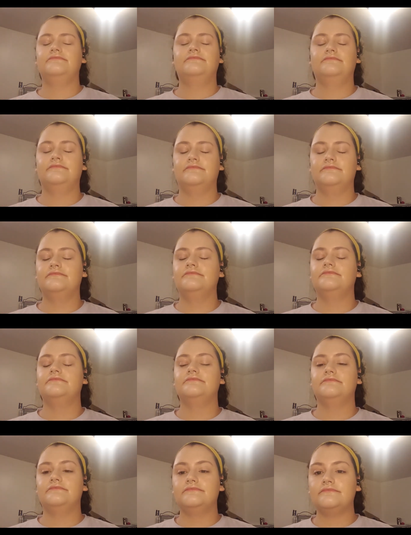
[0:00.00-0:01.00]

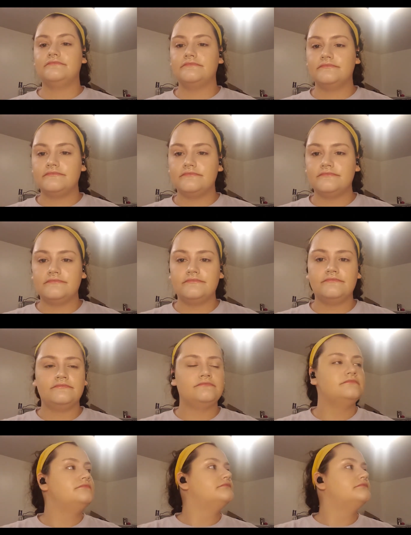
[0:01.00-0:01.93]
No one is speaking in this clip.